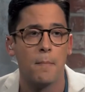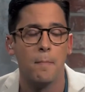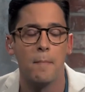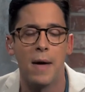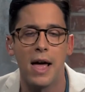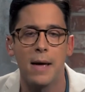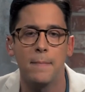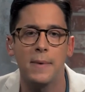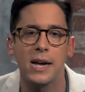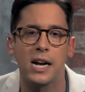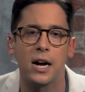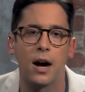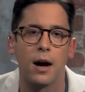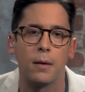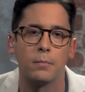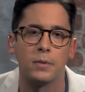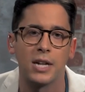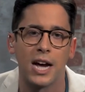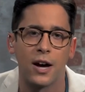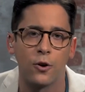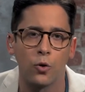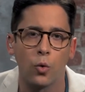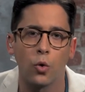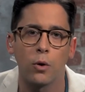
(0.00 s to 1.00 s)
Maybe calm
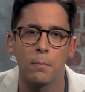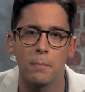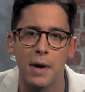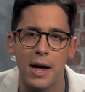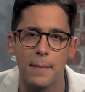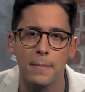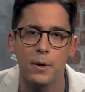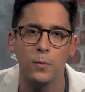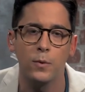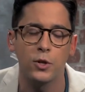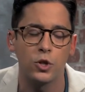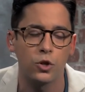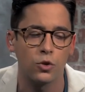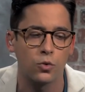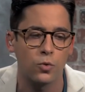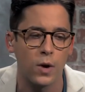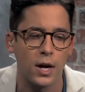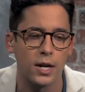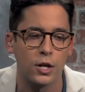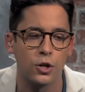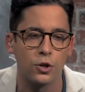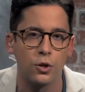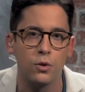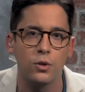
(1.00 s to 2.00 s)
down, or maybe we should
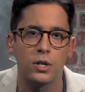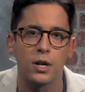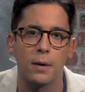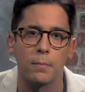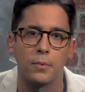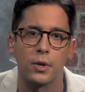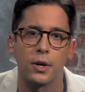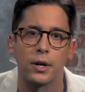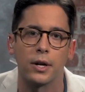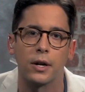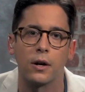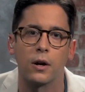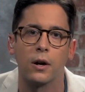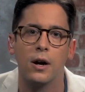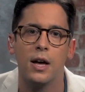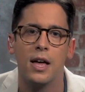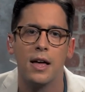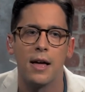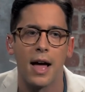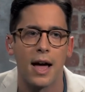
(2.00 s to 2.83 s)
try to do something here.